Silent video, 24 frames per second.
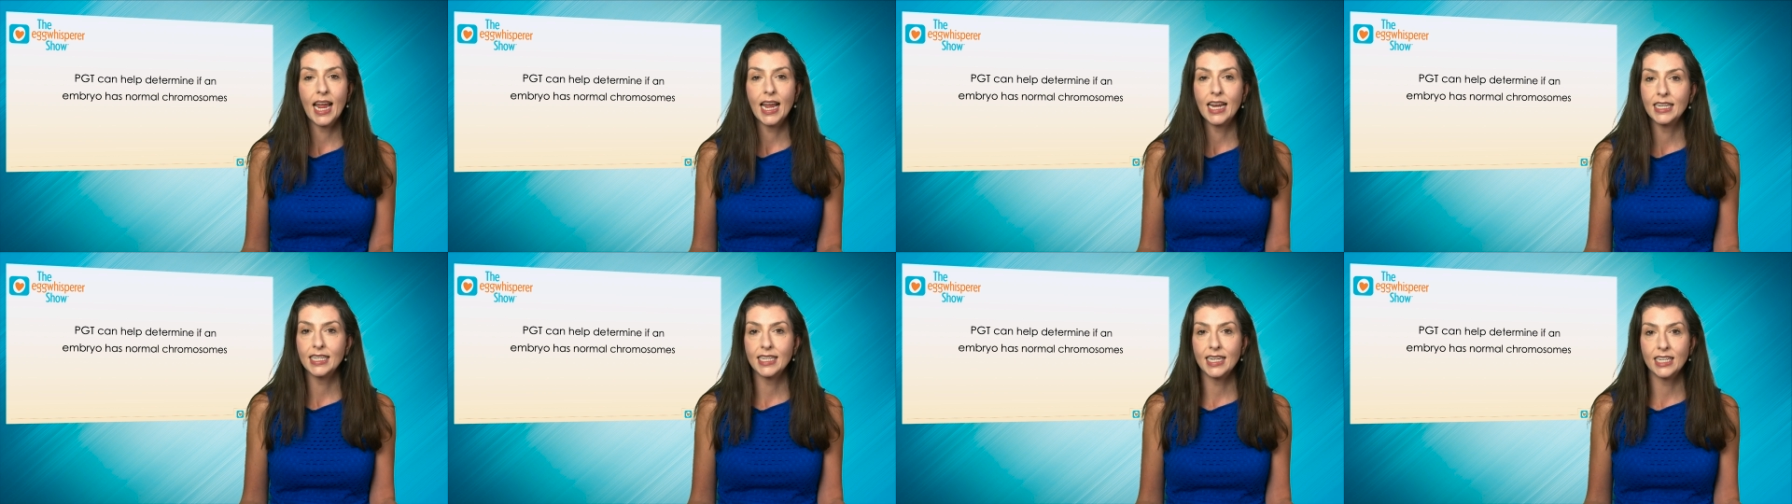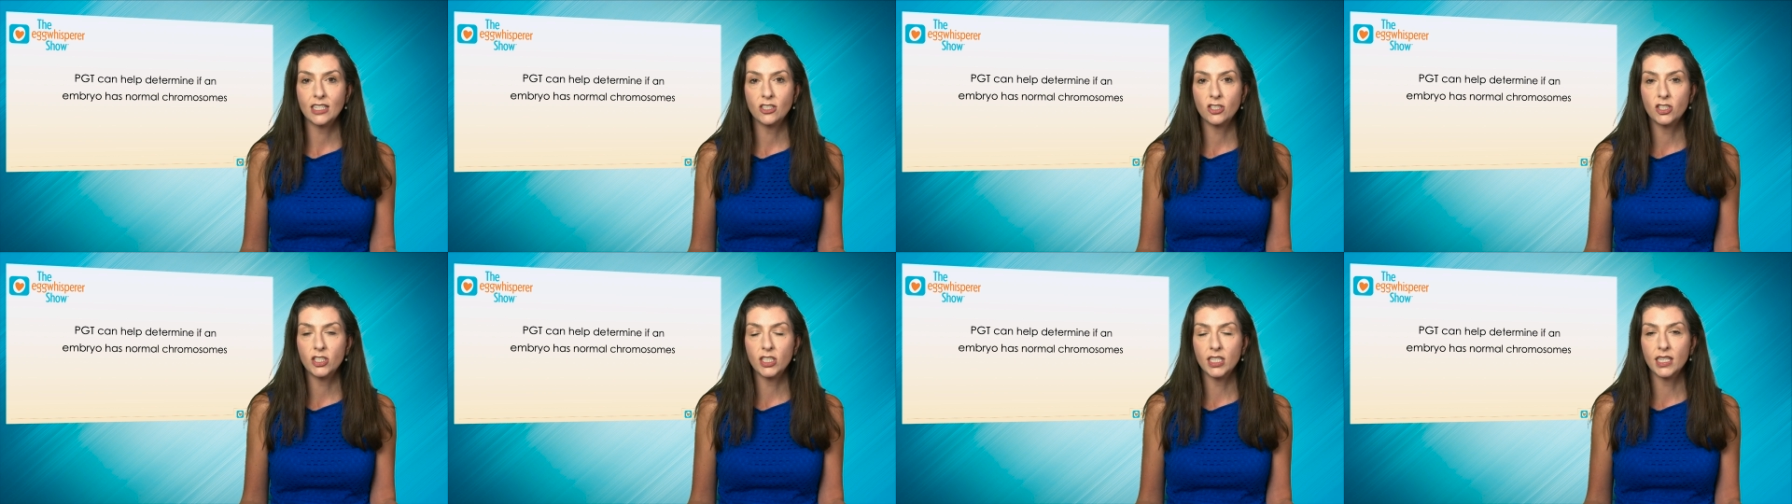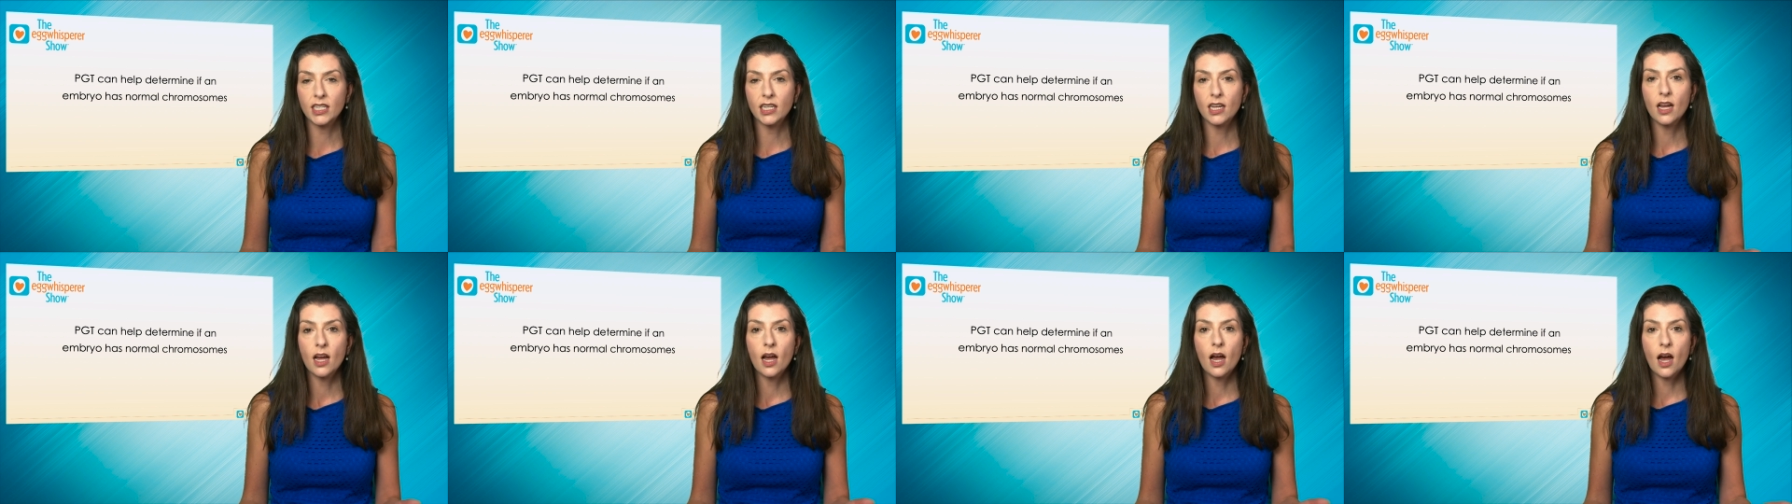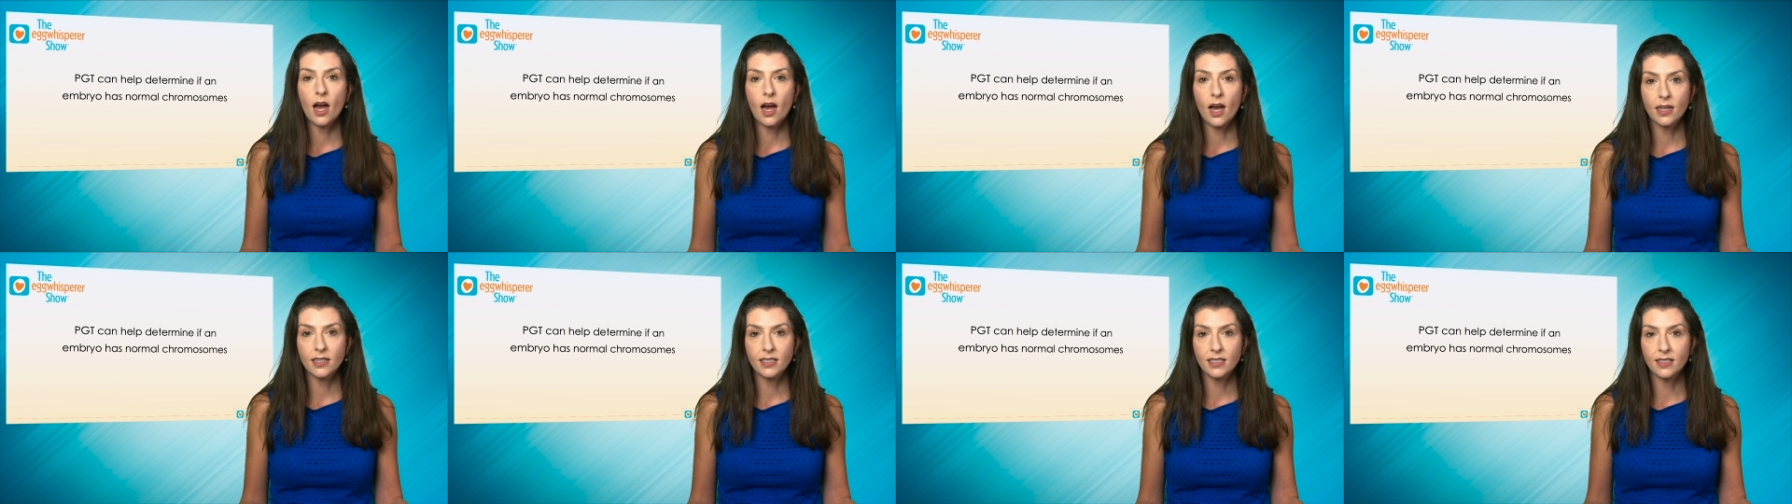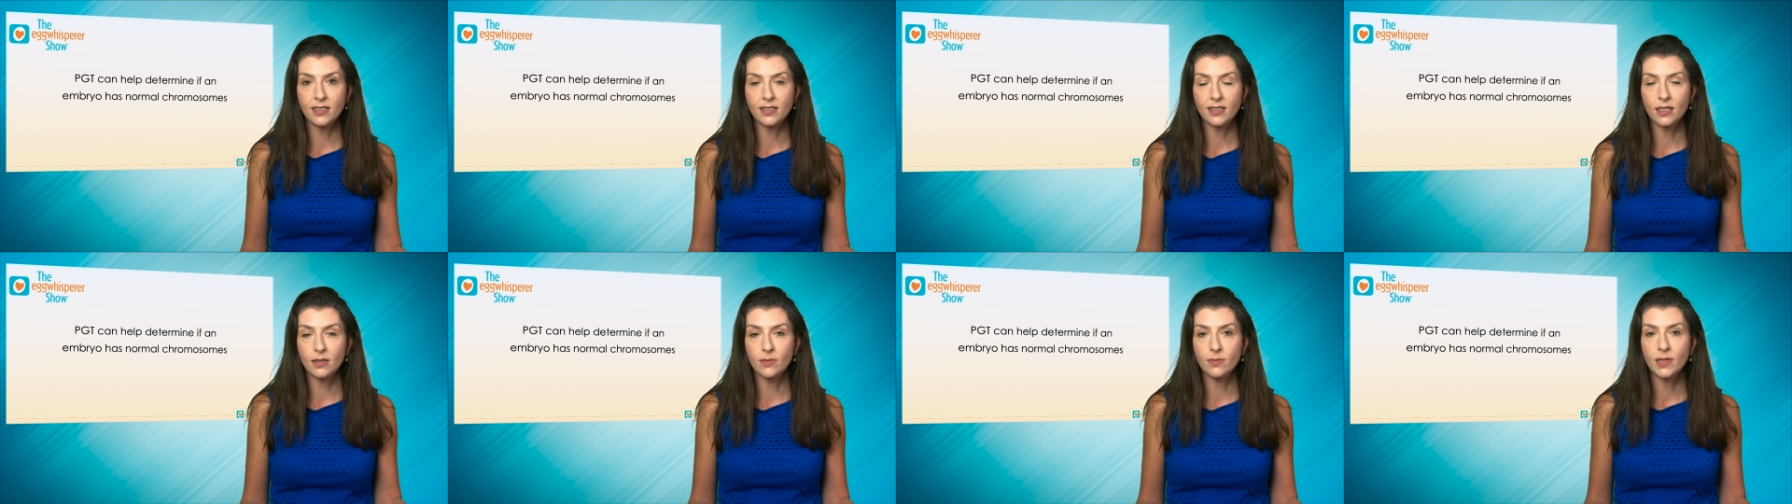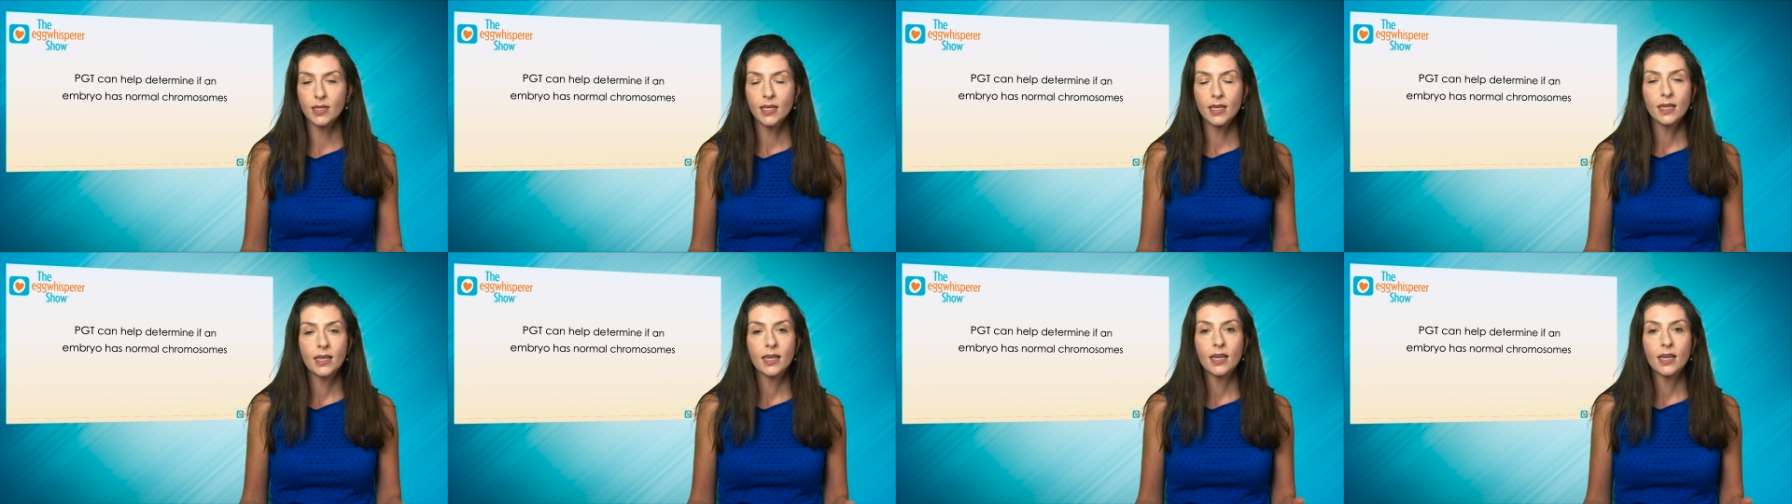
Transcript: ADHD, autism,